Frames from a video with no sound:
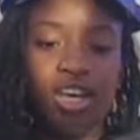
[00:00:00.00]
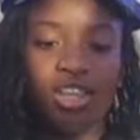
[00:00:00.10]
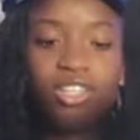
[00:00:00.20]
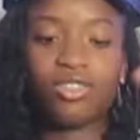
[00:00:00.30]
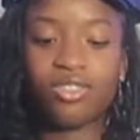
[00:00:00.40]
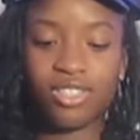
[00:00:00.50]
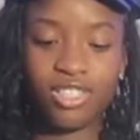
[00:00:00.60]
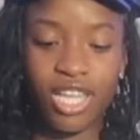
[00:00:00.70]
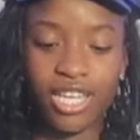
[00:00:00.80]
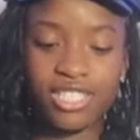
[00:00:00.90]
A little,
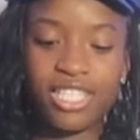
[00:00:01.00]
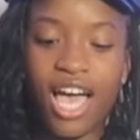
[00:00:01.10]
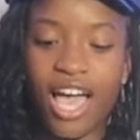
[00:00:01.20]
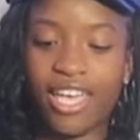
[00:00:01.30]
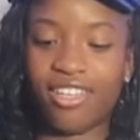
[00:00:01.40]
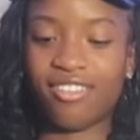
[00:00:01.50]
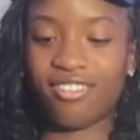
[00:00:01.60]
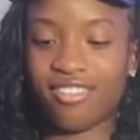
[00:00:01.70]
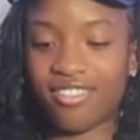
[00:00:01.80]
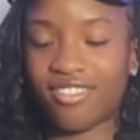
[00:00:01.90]
like, tie
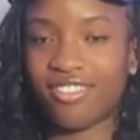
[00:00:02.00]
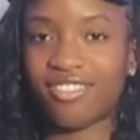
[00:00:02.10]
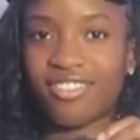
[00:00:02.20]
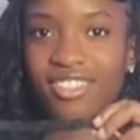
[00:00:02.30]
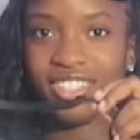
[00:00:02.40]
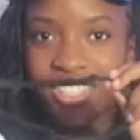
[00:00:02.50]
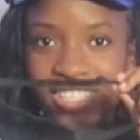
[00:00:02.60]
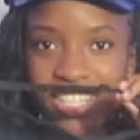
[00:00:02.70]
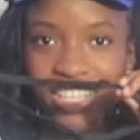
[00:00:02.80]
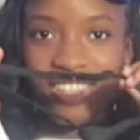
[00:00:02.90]

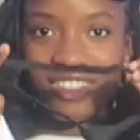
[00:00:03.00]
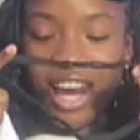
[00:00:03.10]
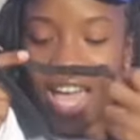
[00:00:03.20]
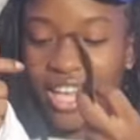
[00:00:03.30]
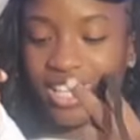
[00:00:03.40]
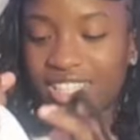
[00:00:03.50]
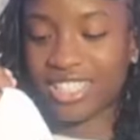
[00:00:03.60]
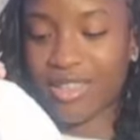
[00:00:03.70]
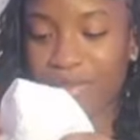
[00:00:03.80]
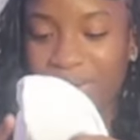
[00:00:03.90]
a little tie.
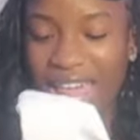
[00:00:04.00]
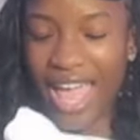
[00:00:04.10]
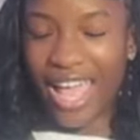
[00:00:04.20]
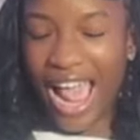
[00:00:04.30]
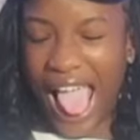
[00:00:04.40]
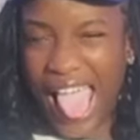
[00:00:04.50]
so I'm gonna be like,